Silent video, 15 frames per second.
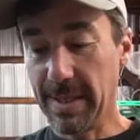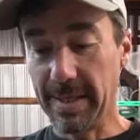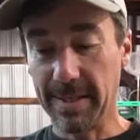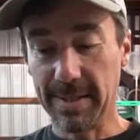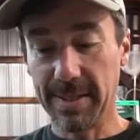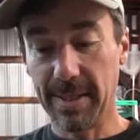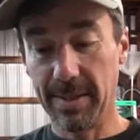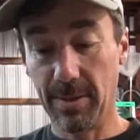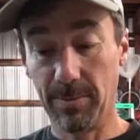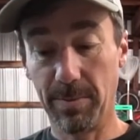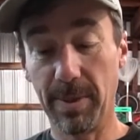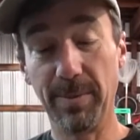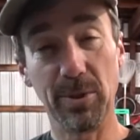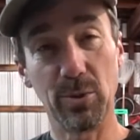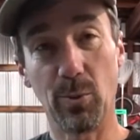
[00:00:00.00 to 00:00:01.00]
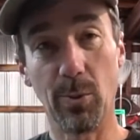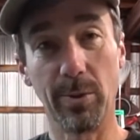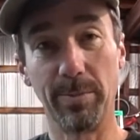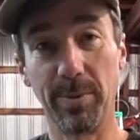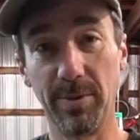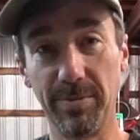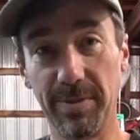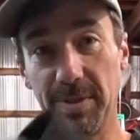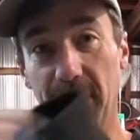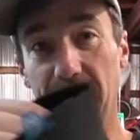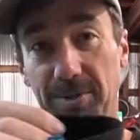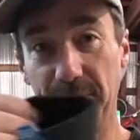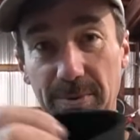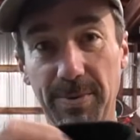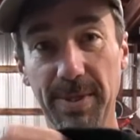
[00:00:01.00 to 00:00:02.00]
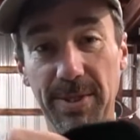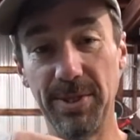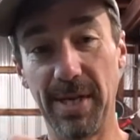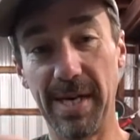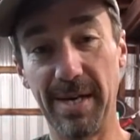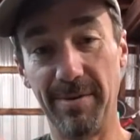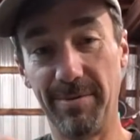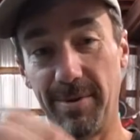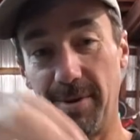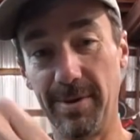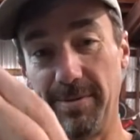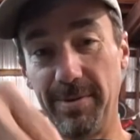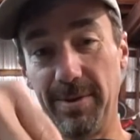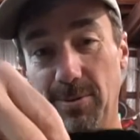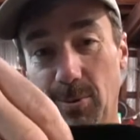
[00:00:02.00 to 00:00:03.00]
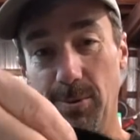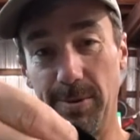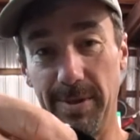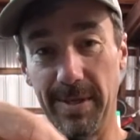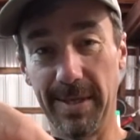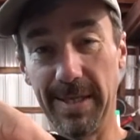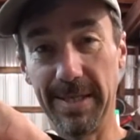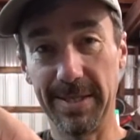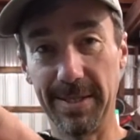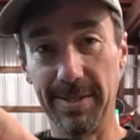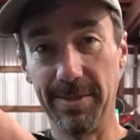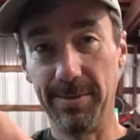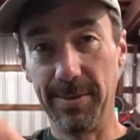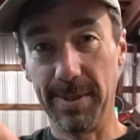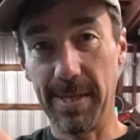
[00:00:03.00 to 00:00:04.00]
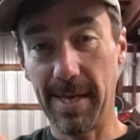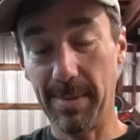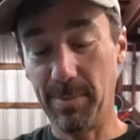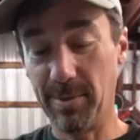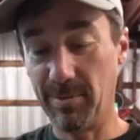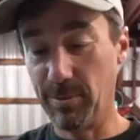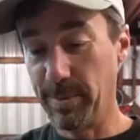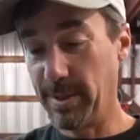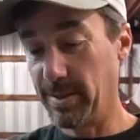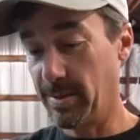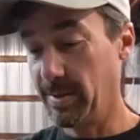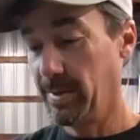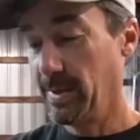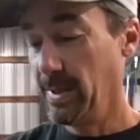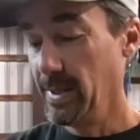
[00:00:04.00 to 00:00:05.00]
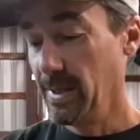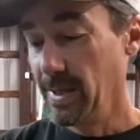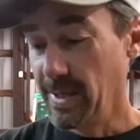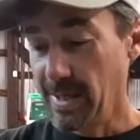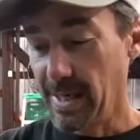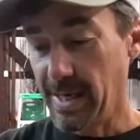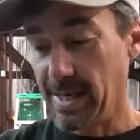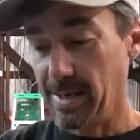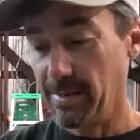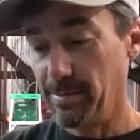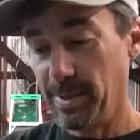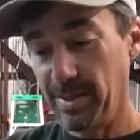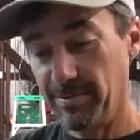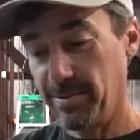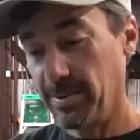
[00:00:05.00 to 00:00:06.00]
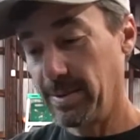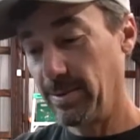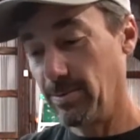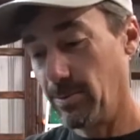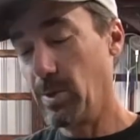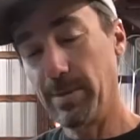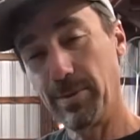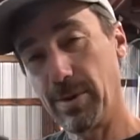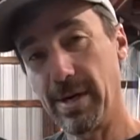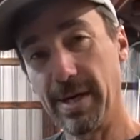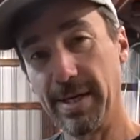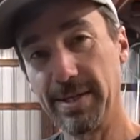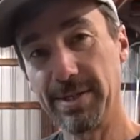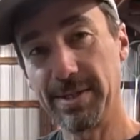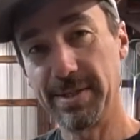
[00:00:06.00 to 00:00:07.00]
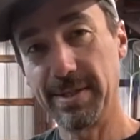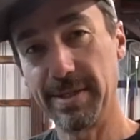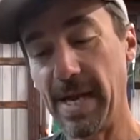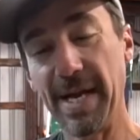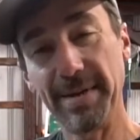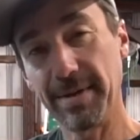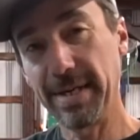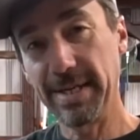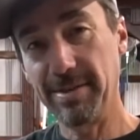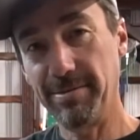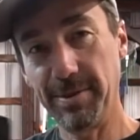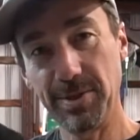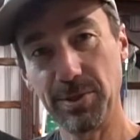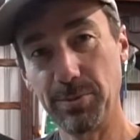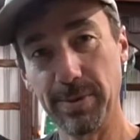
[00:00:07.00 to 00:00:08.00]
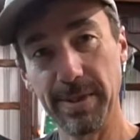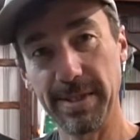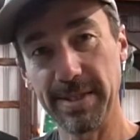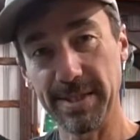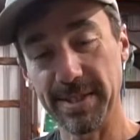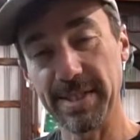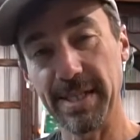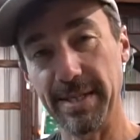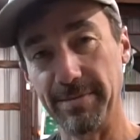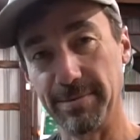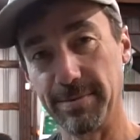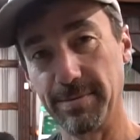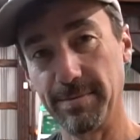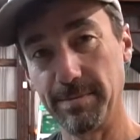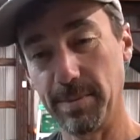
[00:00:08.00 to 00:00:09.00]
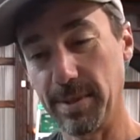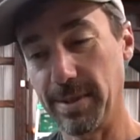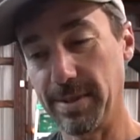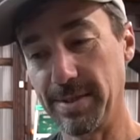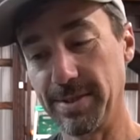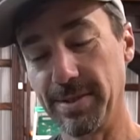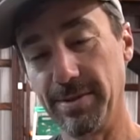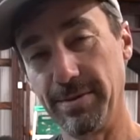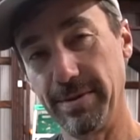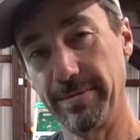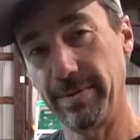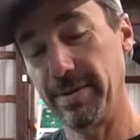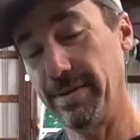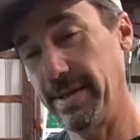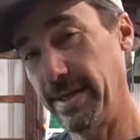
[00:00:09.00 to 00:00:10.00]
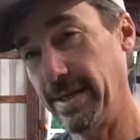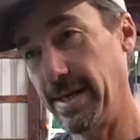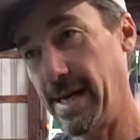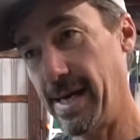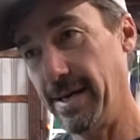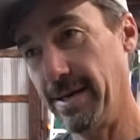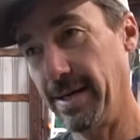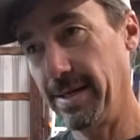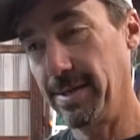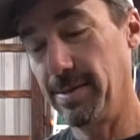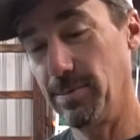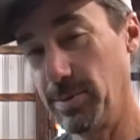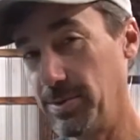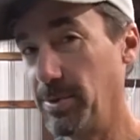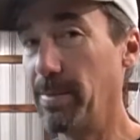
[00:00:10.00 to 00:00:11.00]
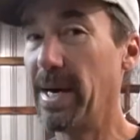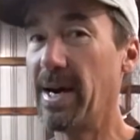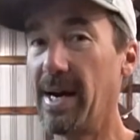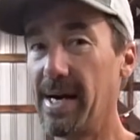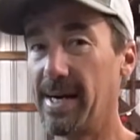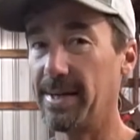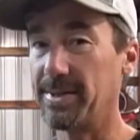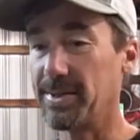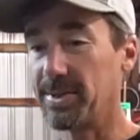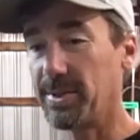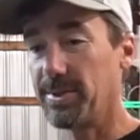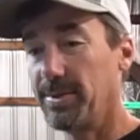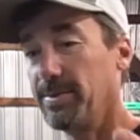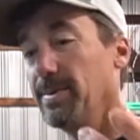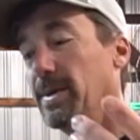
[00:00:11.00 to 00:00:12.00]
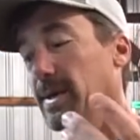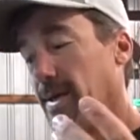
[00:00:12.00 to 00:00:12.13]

like I said, they're pretty much waterproof as long as you don't get your hand far enough in the water that it gets into the top of them here. And being fully rubberized, handling the fish with these is safe because it's no different than handling them with your bare hands. So